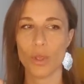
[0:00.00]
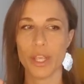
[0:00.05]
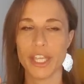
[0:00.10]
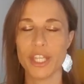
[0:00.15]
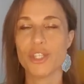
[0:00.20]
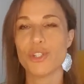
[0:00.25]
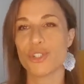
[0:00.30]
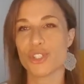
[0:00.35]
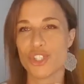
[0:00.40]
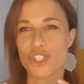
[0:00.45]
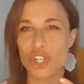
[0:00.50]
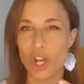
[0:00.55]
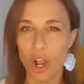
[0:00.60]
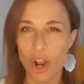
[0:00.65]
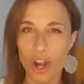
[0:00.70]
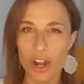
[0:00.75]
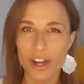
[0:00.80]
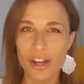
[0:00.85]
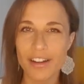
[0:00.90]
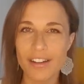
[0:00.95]
in your
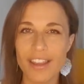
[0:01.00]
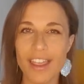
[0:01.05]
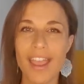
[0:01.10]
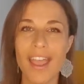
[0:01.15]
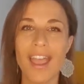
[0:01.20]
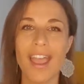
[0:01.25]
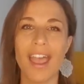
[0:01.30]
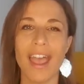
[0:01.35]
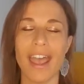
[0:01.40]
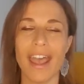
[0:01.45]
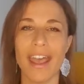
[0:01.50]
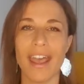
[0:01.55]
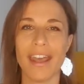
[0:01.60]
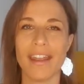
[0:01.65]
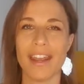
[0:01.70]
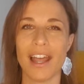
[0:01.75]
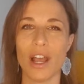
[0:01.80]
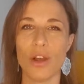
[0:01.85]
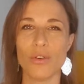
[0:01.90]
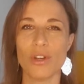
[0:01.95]
chart
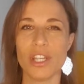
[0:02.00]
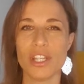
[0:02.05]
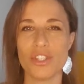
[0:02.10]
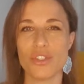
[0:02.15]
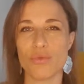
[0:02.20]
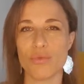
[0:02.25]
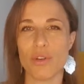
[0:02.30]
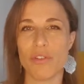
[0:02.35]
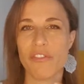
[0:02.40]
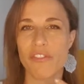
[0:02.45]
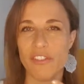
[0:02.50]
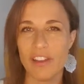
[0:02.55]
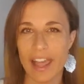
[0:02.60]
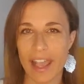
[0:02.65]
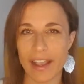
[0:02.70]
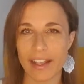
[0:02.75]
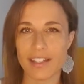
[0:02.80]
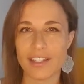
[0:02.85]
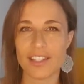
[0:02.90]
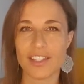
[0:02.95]
and how this
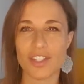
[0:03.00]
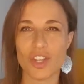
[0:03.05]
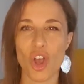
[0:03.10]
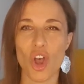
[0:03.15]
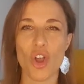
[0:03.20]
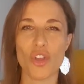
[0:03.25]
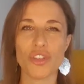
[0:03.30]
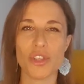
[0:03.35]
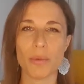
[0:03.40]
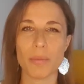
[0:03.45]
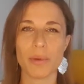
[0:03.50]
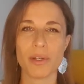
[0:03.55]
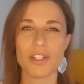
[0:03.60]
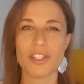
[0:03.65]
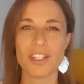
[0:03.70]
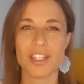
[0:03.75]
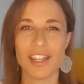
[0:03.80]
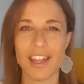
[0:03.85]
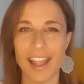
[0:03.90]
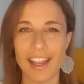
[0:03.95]
reflects on your
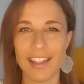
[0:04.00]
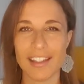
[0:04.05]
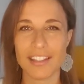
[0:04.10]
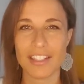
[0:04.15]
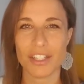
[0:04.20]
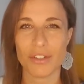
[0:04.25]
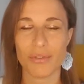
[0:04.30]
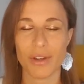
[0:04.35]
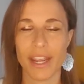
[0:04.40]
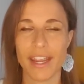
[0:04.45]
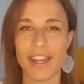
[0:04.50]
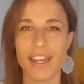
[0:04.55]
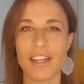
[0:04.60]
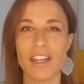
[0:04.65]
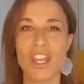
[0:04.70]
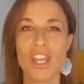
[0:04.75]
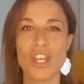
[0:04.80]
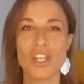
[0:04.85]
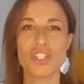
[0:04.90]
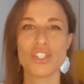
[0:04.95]
personality, right?
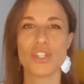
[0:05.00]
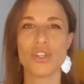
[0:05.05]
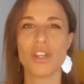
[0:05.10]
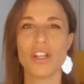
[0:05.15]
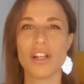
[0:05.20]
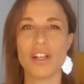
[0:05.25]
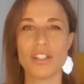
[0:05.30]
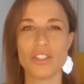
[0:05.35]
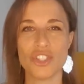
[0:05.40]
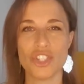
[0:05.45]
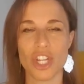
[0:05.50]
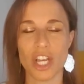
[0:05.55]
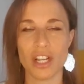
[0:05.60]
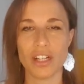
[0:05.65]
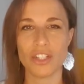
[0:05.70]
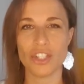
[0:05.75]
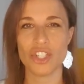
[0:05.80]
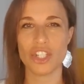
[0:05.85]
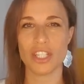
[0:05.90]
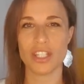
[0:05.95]
So the
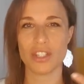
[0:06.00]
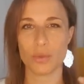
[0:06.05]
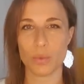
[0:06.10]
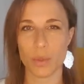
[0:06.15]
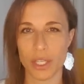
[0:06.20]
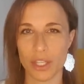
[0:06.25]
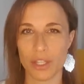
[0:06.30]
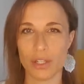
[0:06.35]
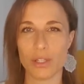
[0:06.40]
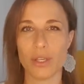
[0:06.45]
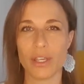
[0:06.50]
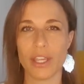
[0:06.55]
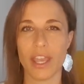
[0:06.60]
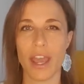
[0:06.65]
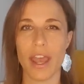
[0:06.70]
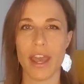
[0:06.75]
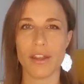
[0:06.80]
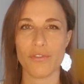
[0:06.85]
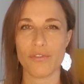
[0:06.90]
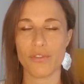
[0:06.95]
conjunctions, when you look
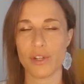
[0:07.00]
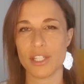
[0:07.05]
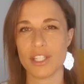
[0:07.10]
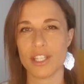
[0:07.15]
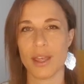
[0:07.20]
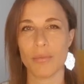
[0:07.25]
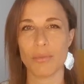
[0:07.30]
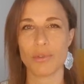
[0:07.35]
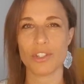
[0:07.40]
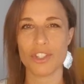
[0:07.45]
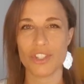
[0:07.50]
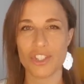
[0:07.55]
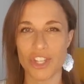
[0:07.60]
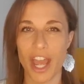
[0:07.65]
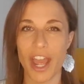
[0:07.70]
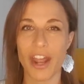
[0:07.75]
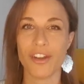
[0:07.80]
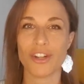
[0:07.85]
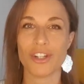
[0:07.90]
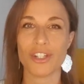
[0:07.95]
at, for example,
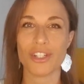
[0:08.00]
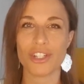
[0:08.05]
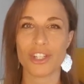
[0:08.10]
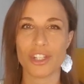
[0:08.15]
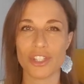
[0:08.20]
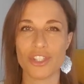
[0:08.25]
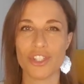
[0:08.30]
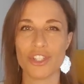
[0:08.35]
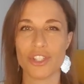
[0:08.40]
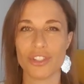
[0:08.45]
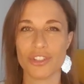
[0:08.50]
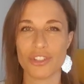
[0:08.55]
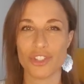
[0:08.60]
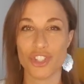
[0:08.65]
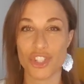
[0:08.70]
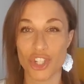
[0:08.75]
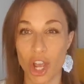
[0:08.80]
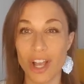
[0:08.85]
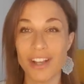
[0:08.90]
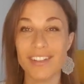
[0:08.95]
Saturn
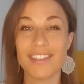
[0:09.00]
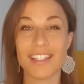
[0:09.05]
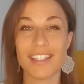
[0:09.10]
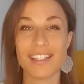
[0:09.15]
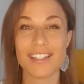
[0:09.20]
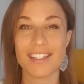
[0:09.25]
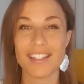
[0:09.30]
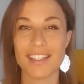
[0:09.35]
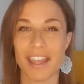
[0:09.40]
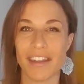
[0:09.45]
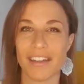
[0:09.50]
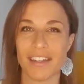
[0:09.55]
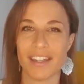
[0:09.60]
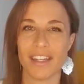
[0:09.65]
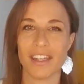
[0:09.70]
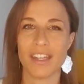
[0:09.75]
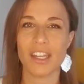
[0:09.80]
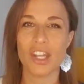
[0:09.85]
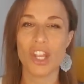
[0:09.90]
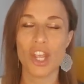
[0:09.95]
conjunct the
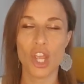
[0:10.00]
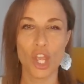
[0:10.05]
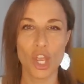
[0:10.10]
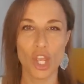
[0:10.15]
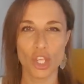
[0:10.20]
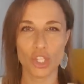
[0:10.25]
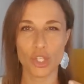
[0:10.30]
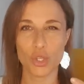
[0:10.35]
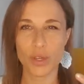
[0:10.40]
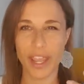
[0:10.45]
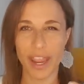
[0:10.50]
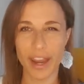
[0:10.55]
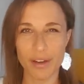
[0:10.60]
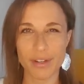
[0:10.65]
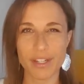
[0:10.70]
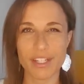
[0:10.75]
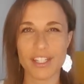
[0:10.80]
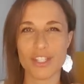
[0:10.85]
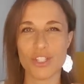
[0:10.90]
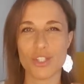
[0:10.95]
ascendant, you
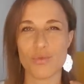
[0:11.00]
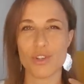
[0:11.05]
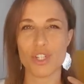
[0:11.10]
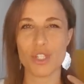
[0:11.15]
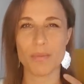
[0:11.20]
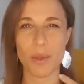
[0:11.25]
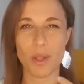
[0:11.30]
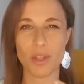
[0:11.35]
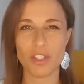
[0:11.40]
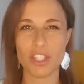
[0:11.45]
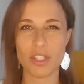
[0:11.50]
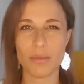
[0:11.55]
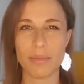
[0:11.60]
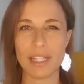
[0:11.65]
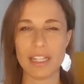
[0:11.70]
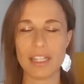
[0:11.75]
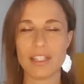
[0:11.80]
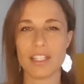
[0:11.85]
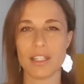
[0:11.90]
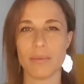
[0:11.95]
carry this
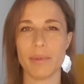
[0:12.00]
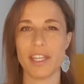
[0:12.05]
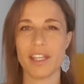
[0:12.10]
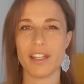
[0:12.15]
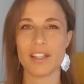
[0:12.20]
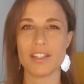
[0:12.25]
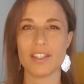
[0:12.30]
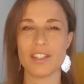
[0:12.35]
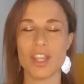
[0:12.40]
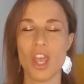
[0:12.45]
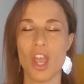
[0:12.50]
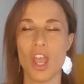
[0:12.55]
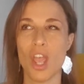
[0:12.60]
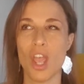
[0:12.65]
responsibility because